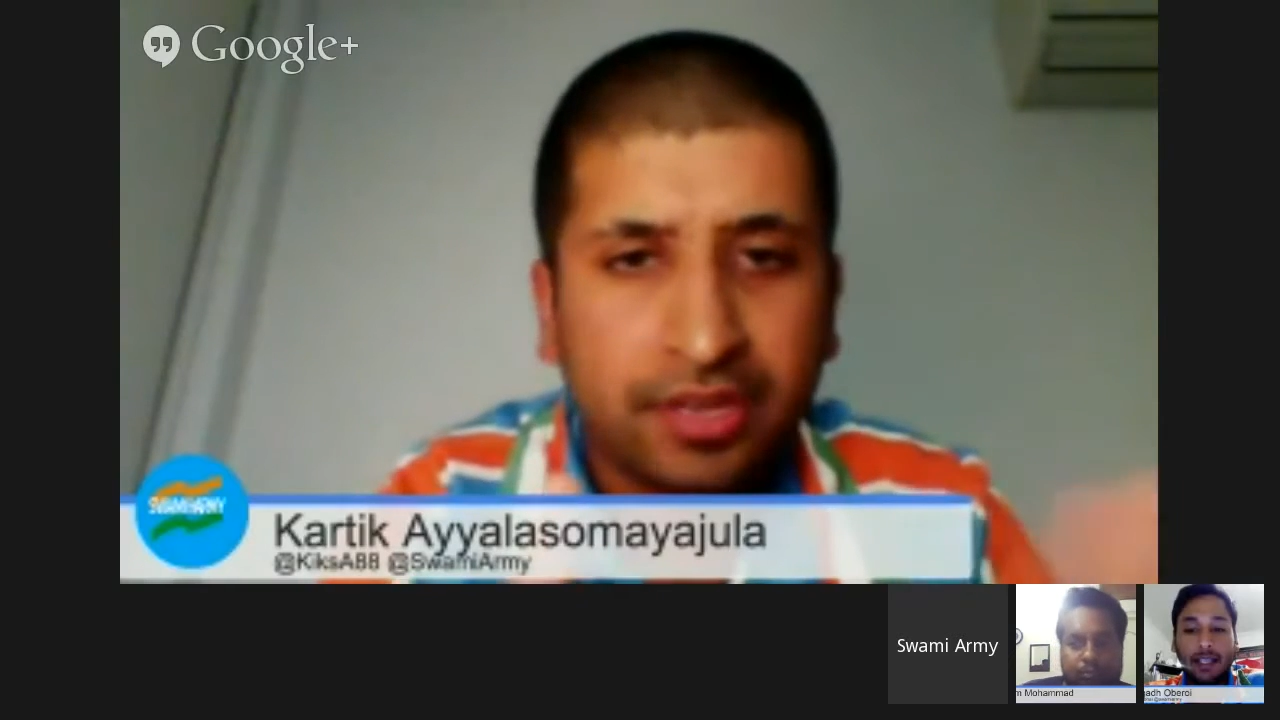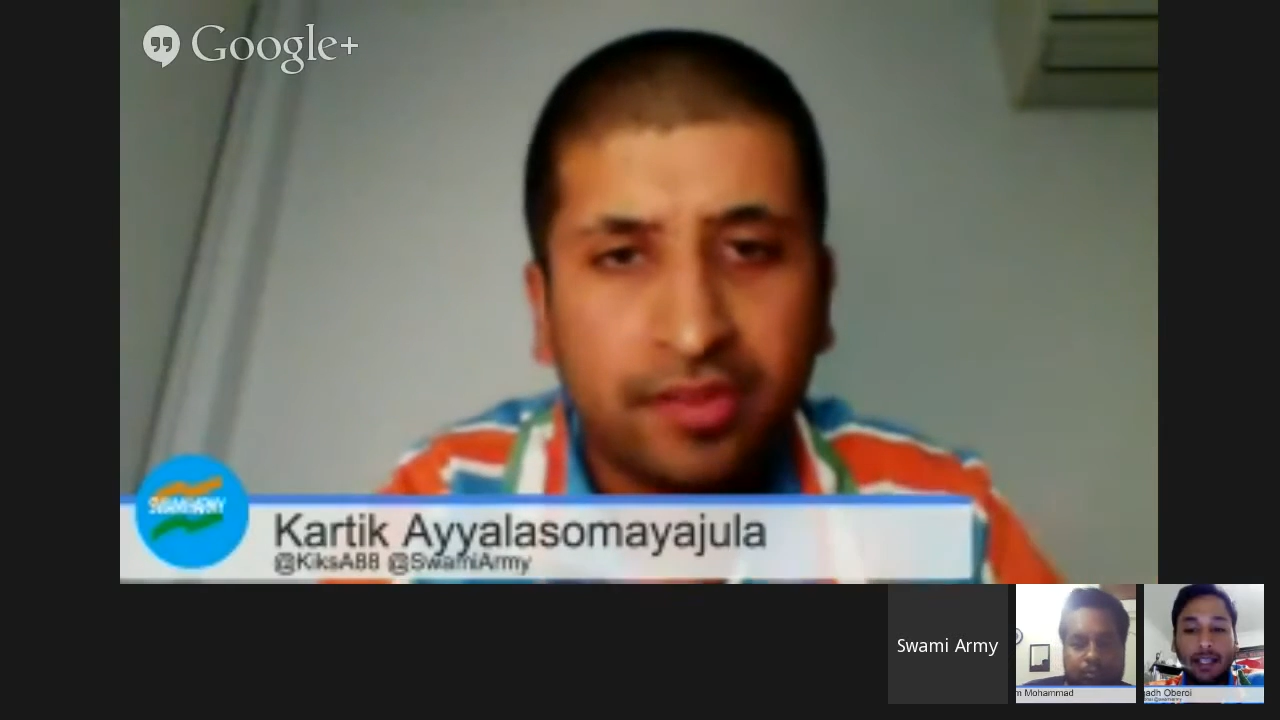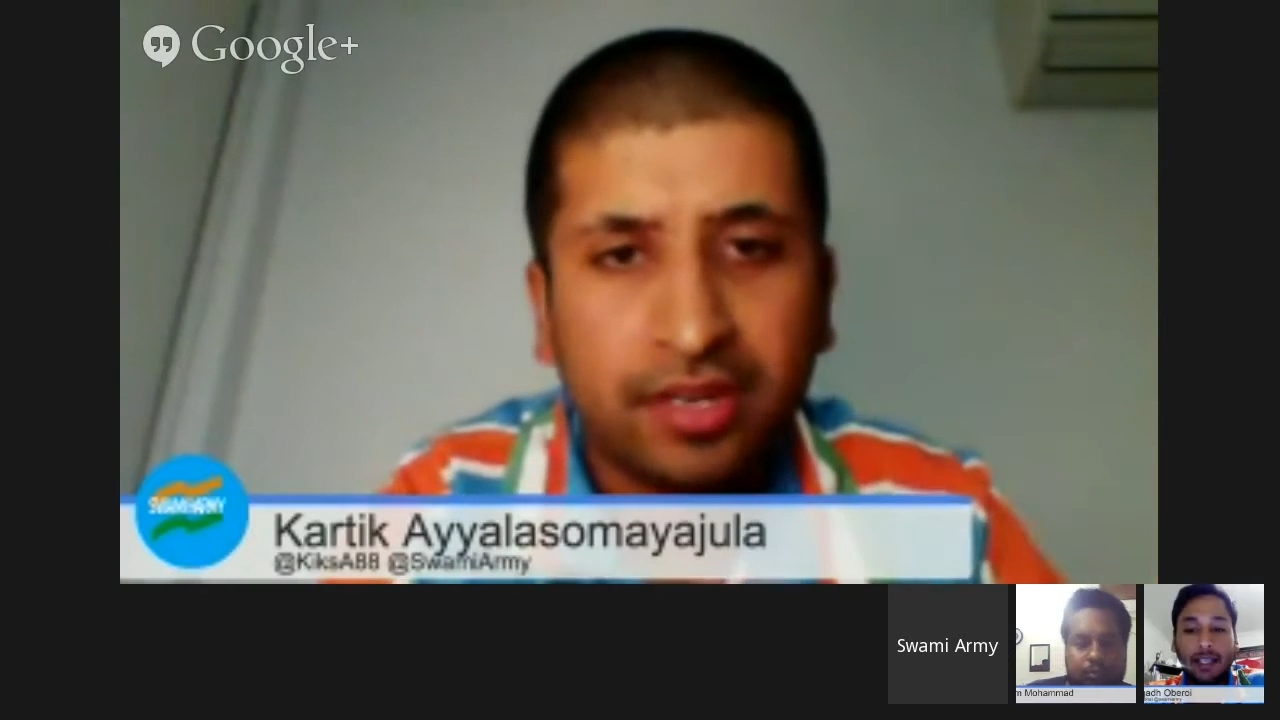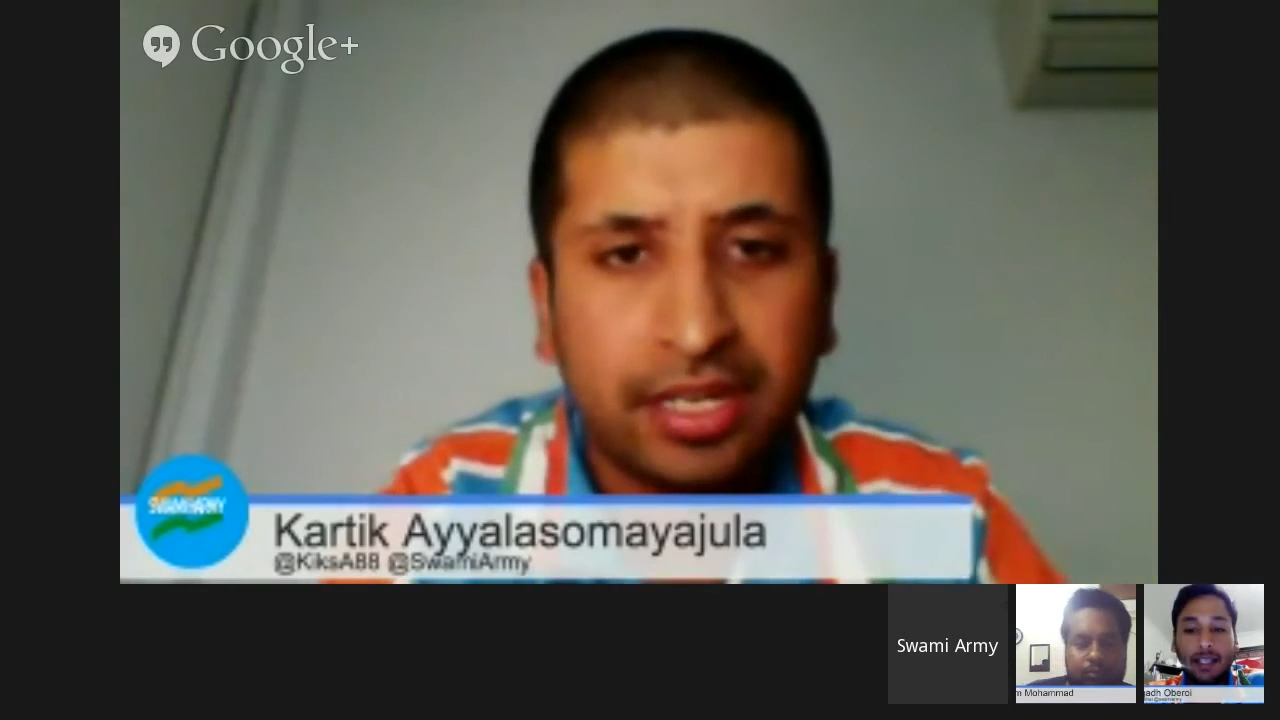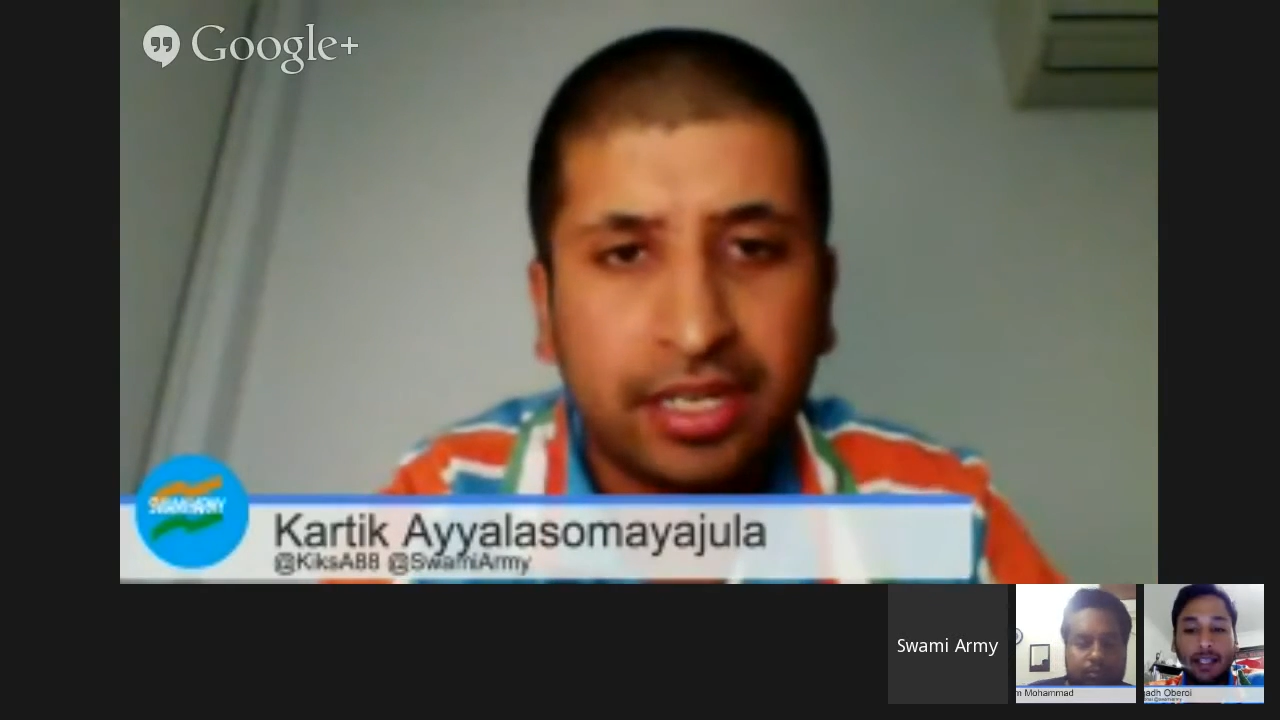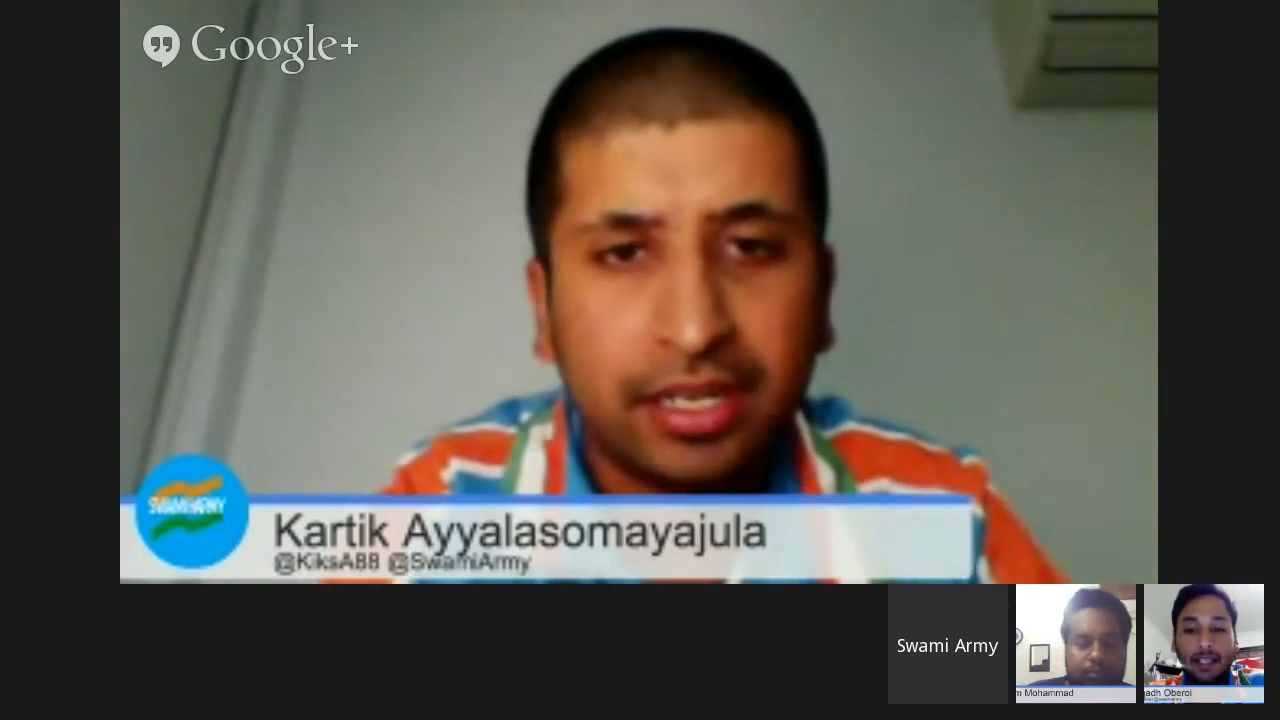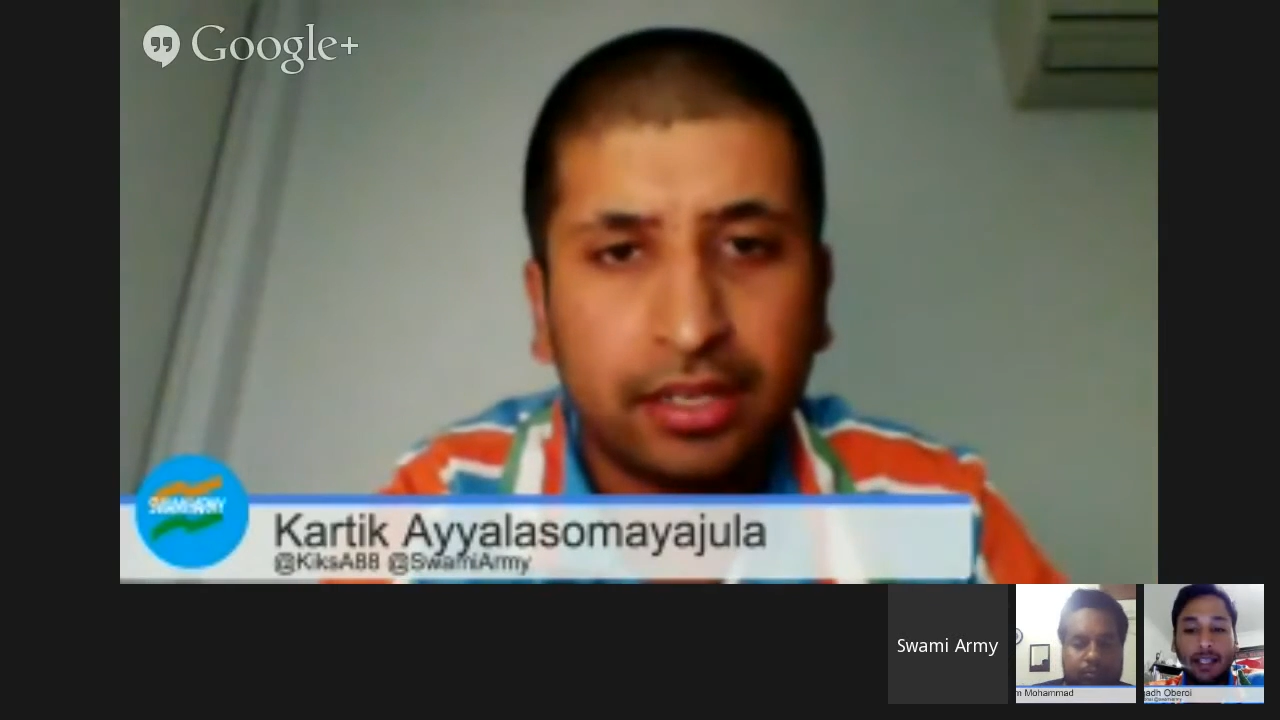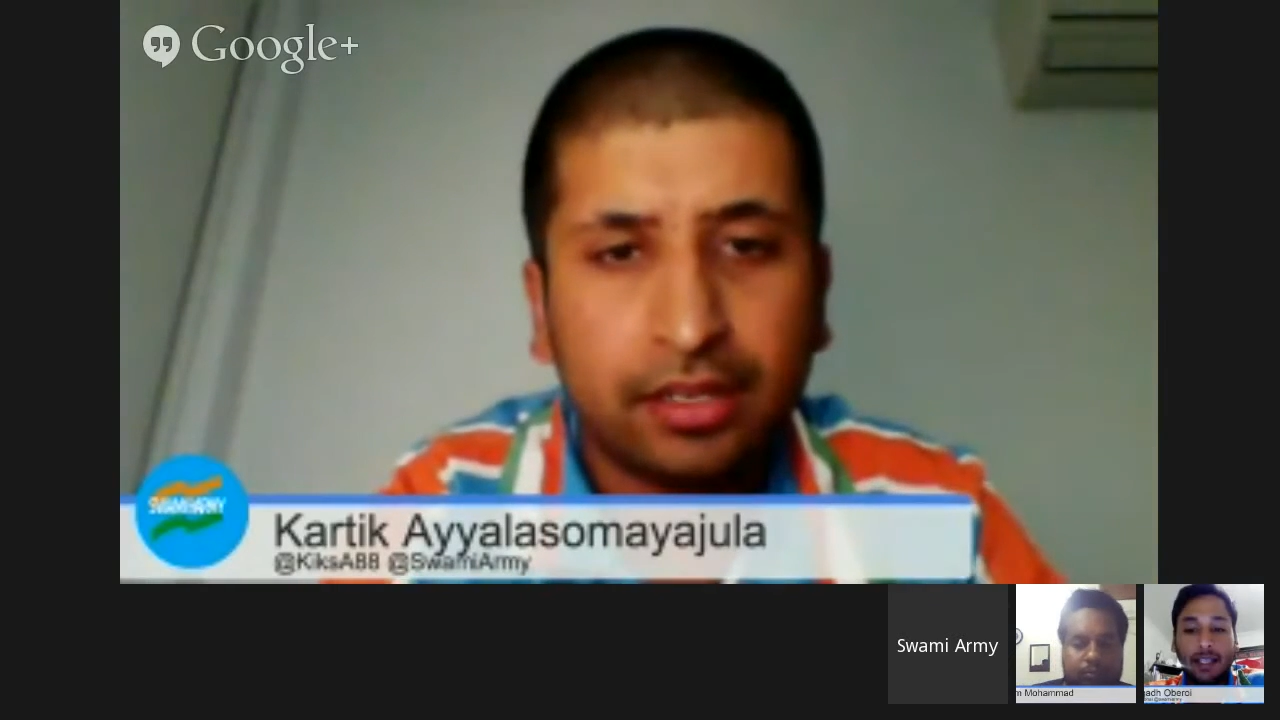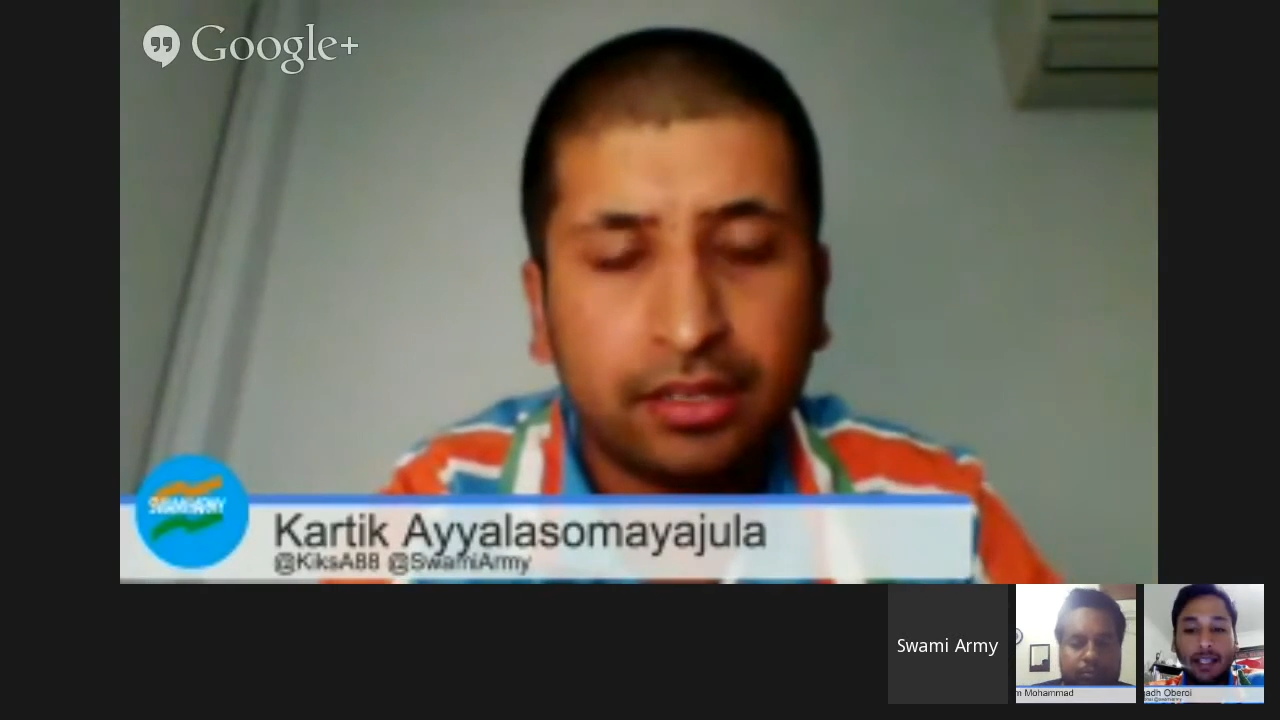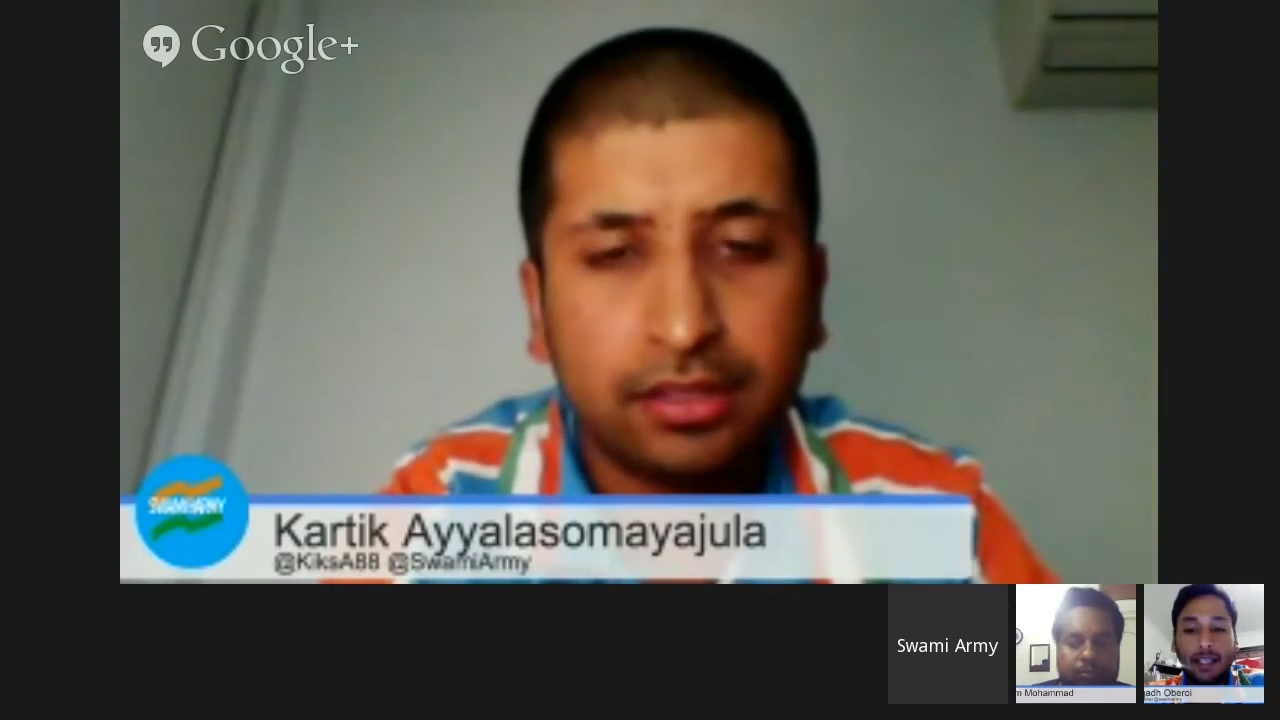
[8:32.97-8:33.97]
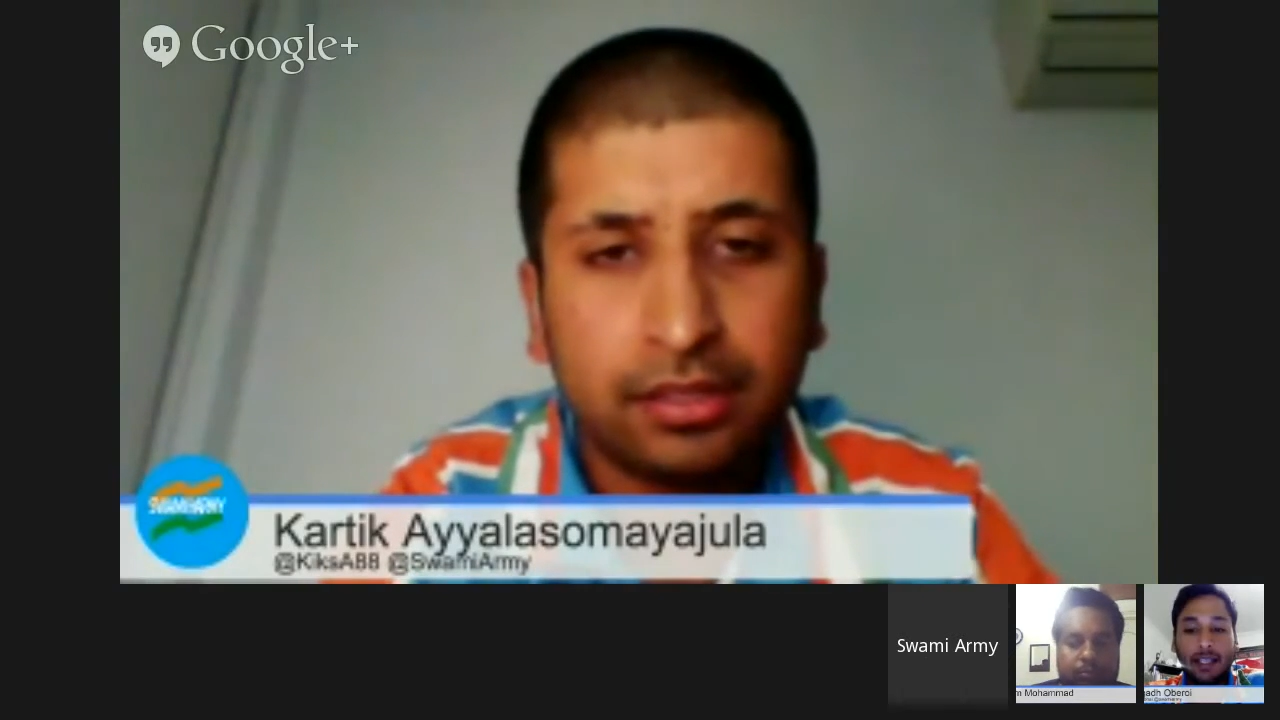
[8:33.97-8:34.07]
definitely